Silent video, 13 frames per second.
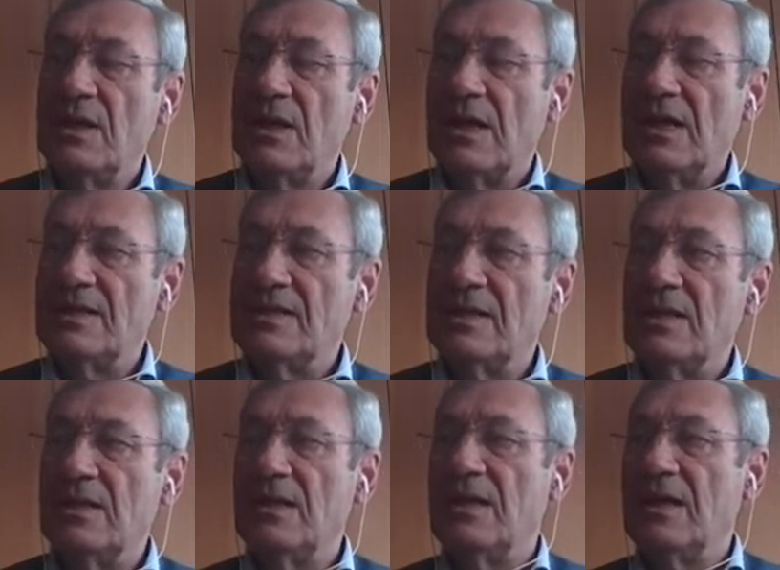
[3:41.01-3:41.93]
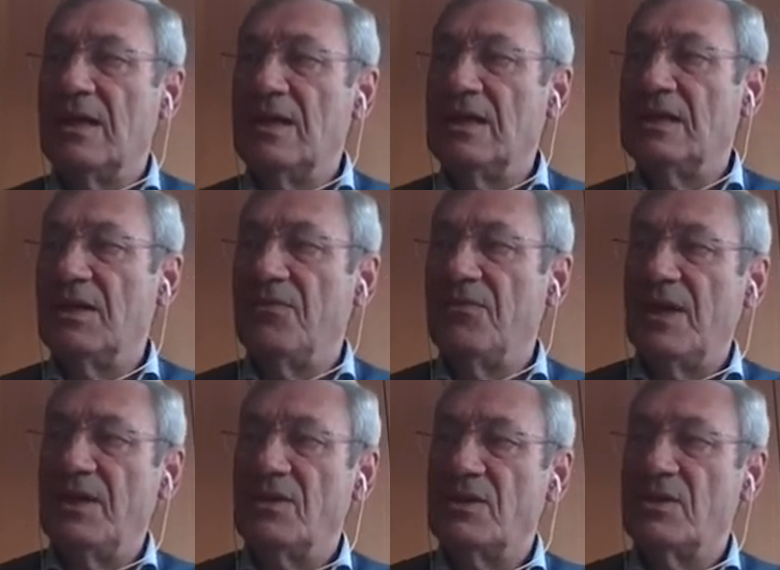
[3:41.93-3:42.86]
classical geriatric
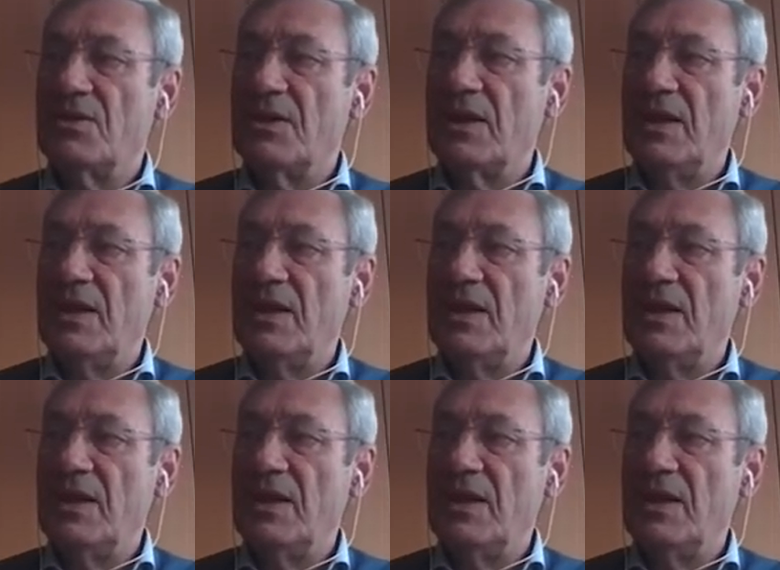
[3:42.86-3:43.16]
fractures on the